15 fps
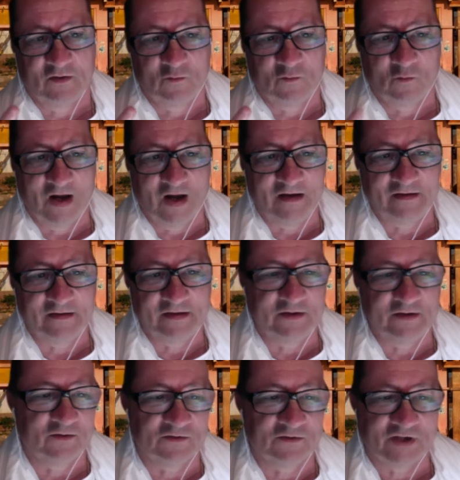One,
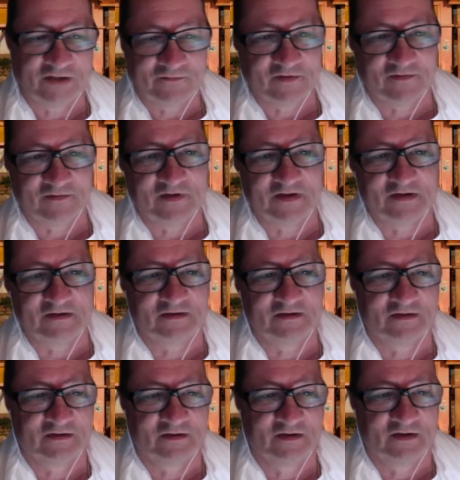he knows everything,
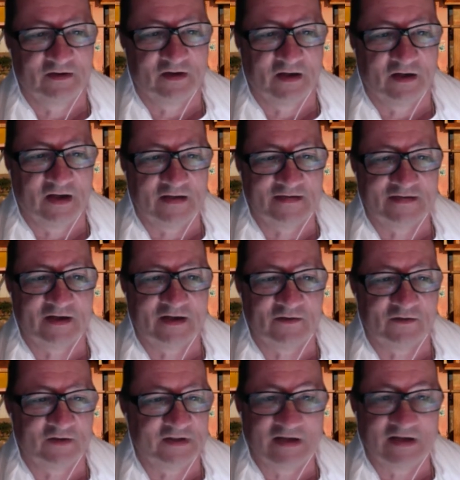and
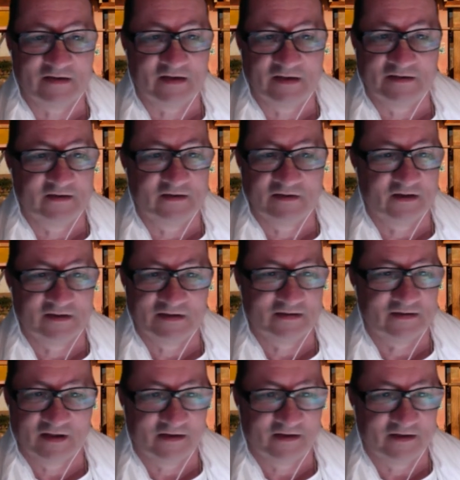second, he didn't
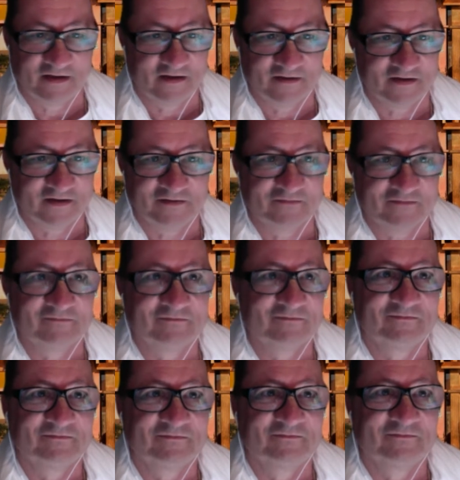understand anything.
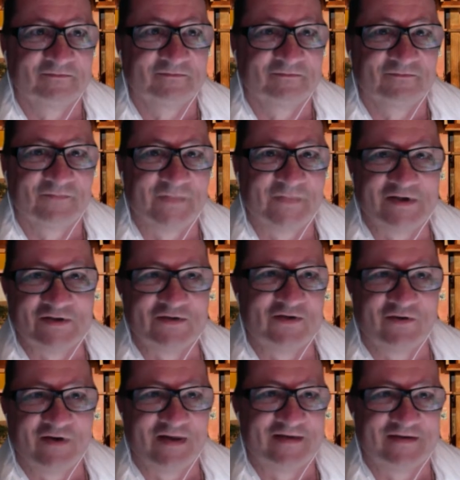There is
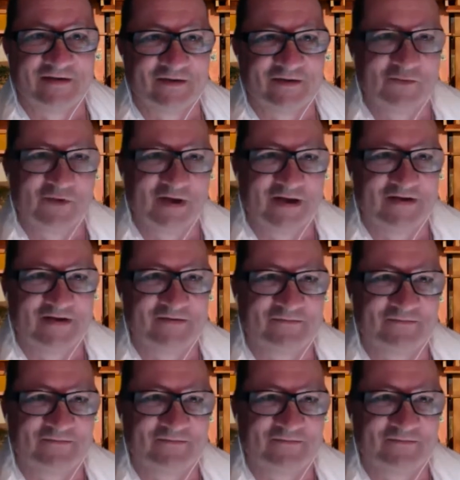no a third way.